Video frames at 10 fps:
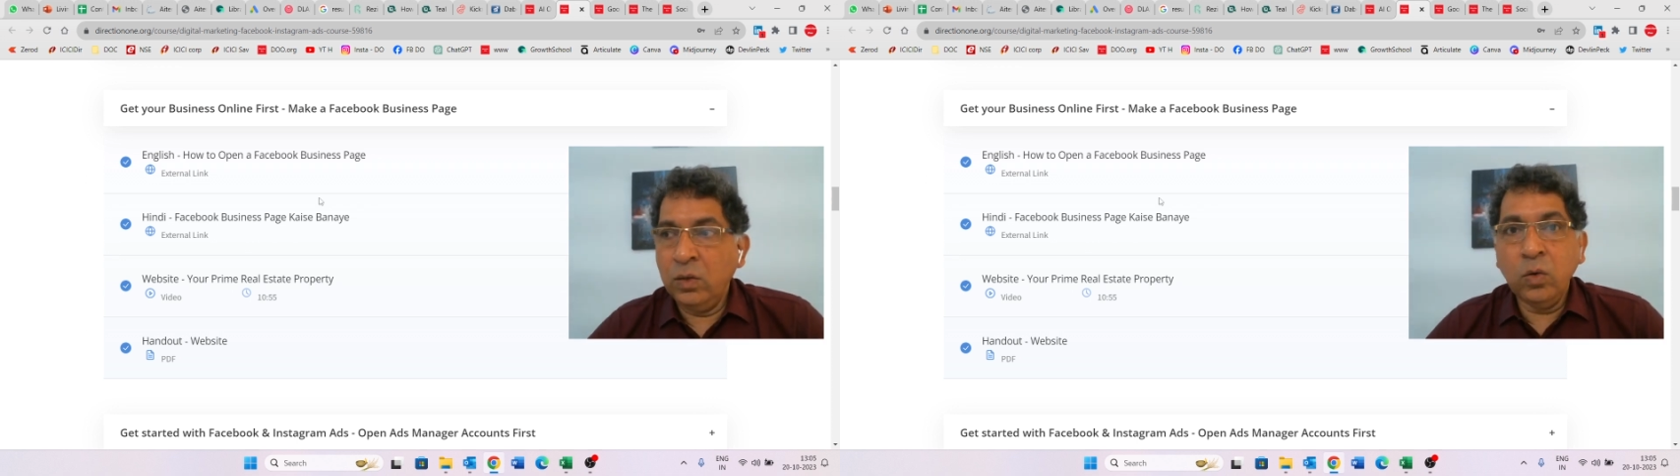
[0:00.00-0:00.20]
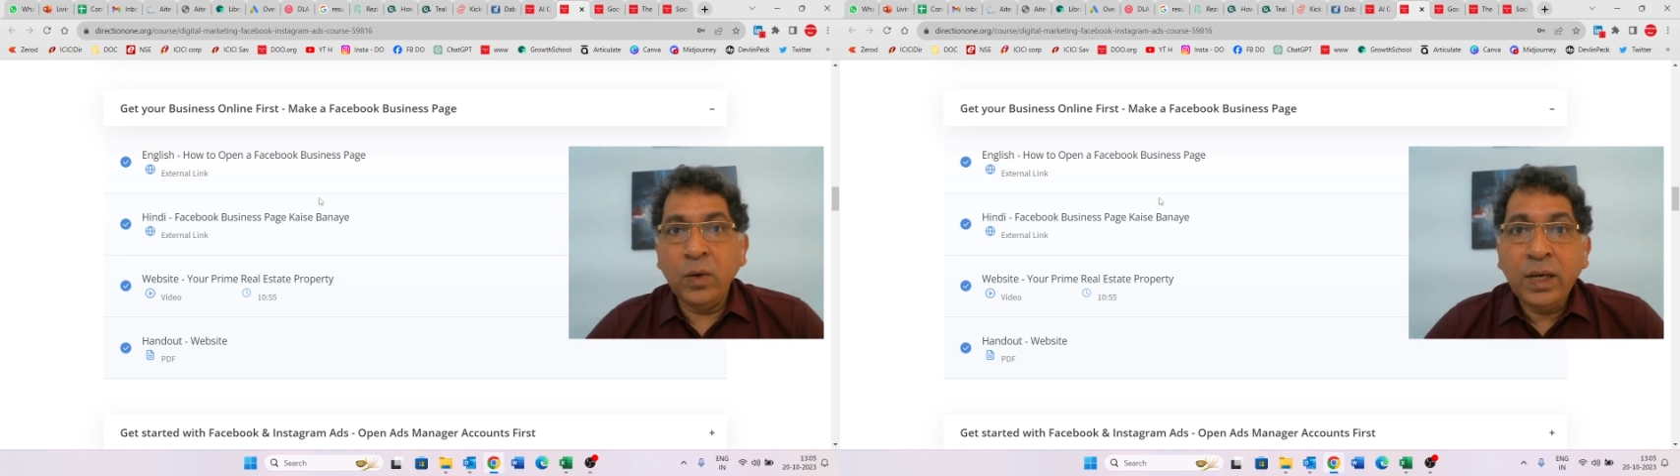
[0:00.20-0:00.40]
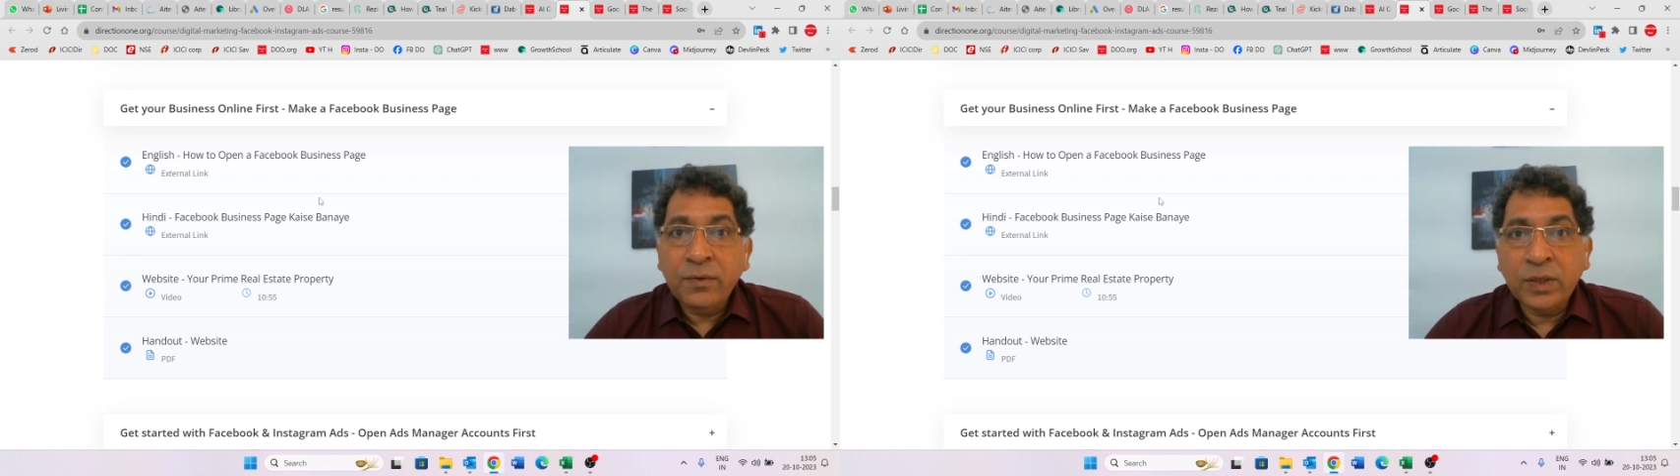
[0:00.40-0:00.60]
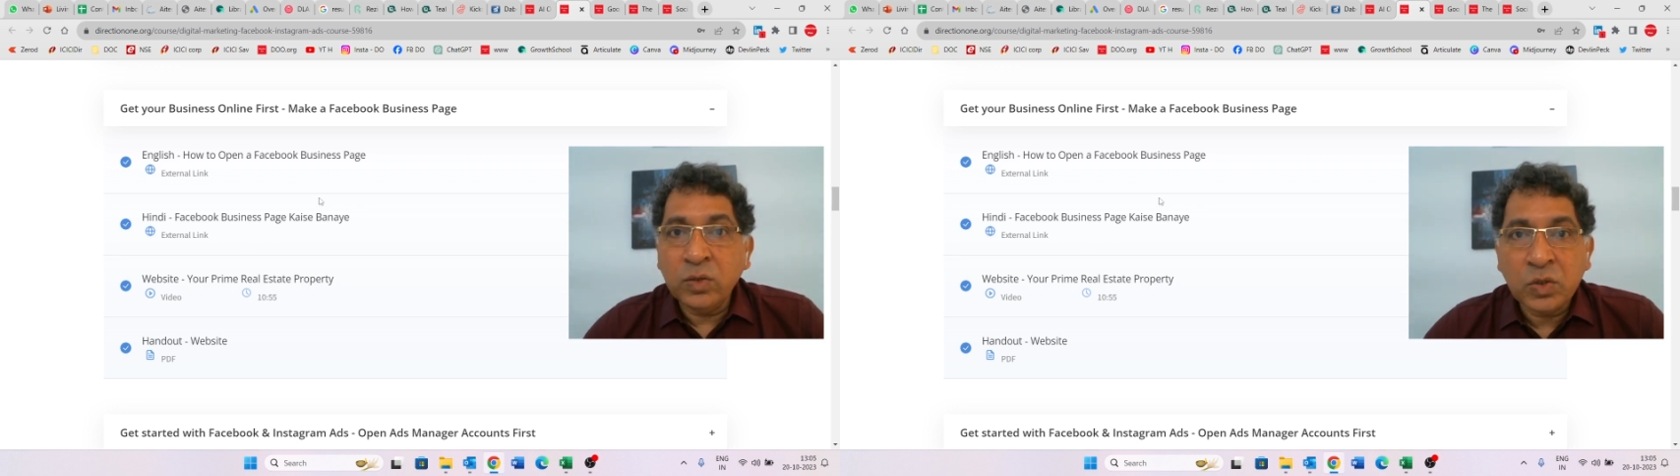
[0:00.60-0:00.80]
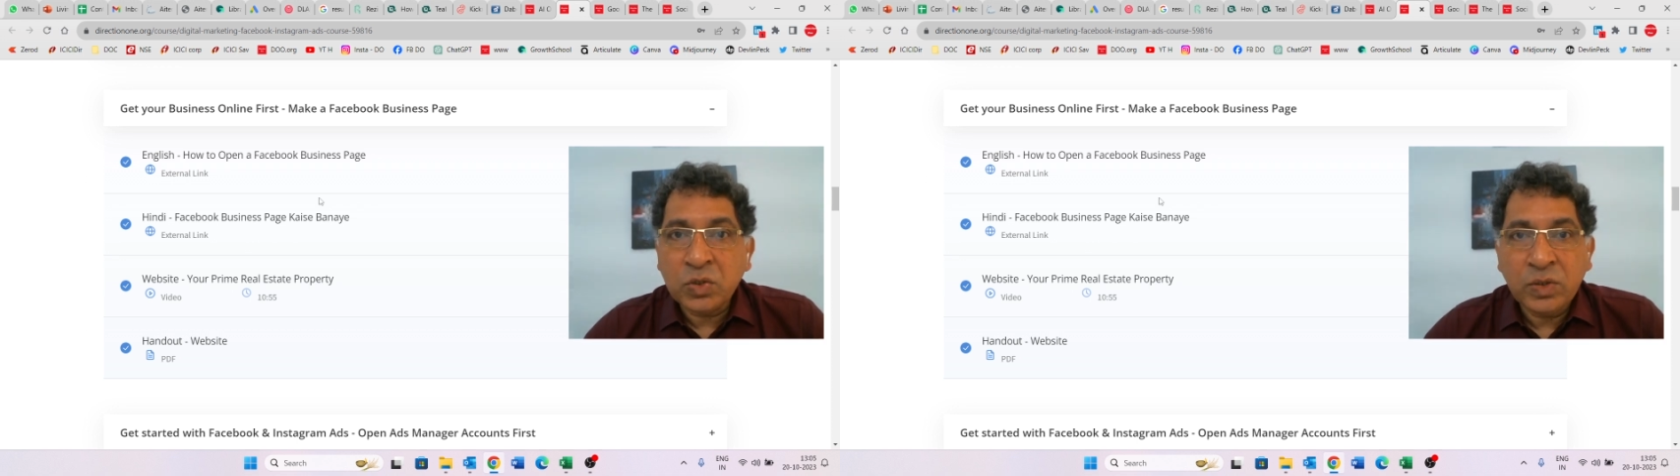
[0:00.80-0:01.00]
no one ever
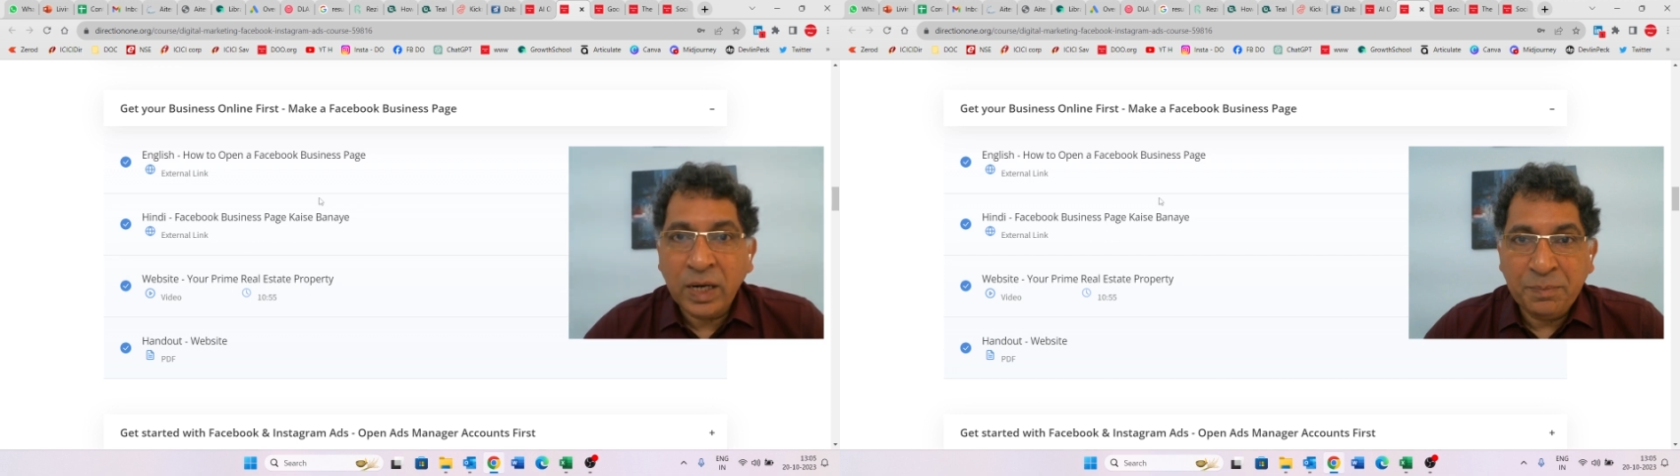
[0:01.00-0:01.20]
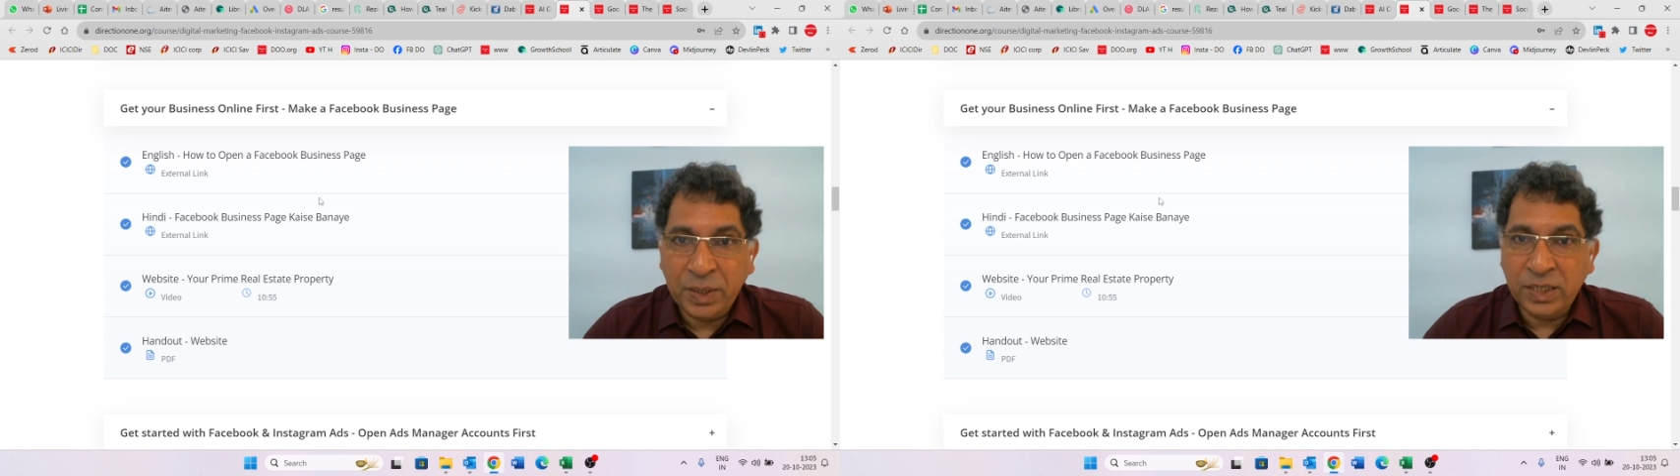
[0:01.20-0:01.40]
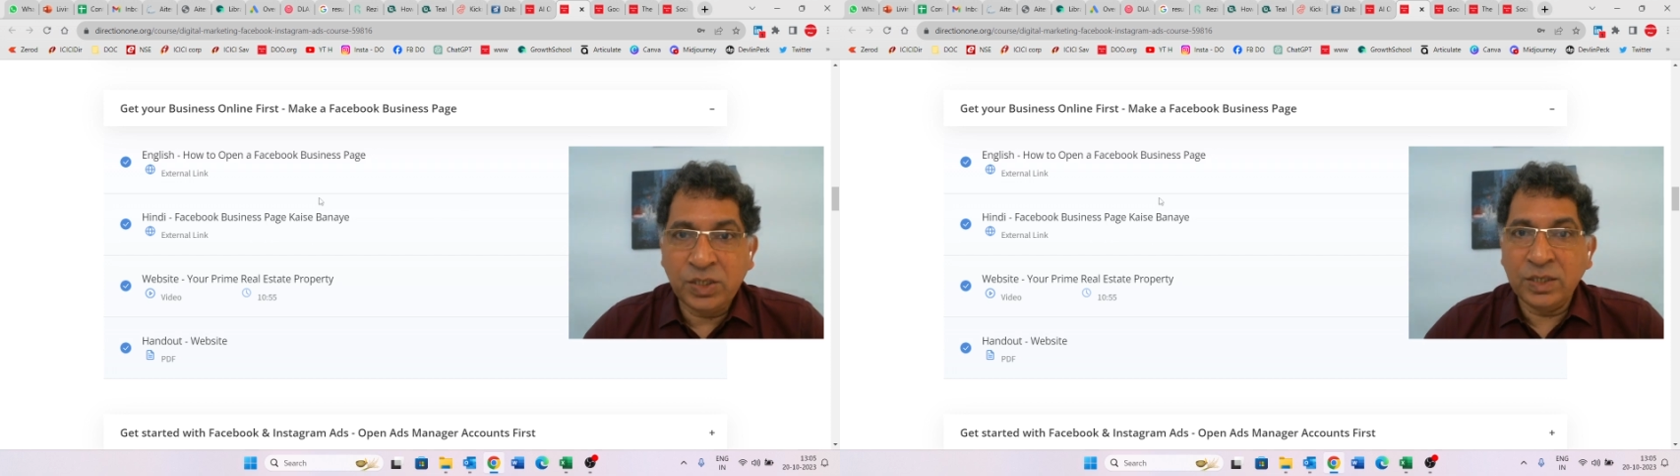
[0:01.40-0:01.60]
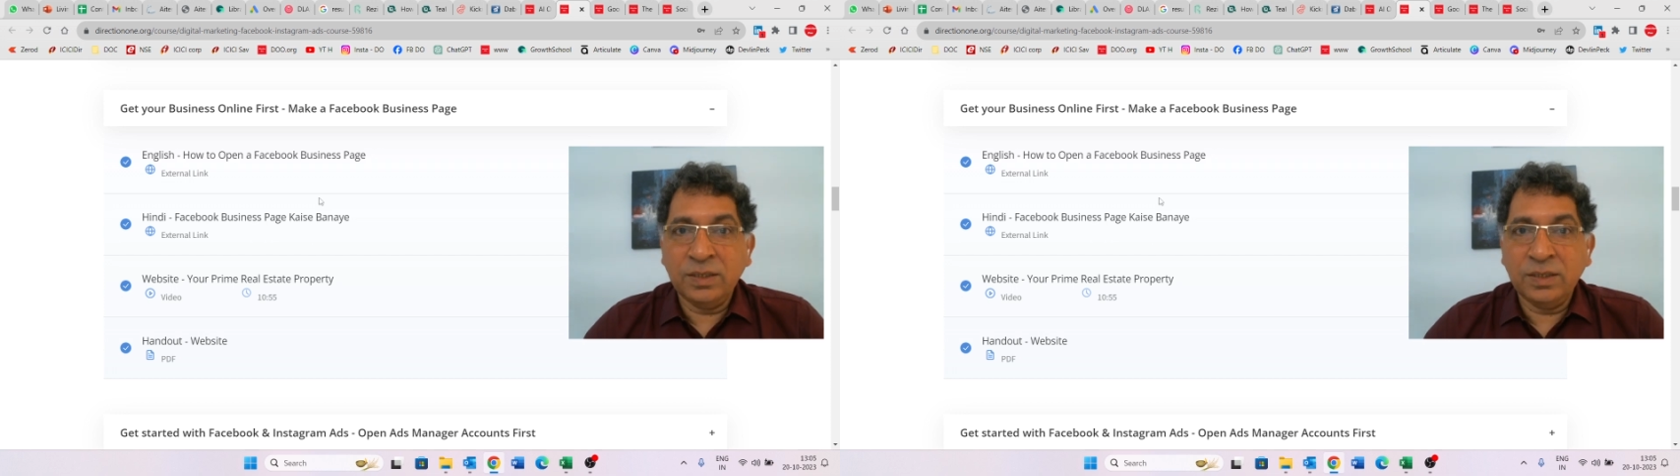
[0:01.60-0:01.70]
goes to that page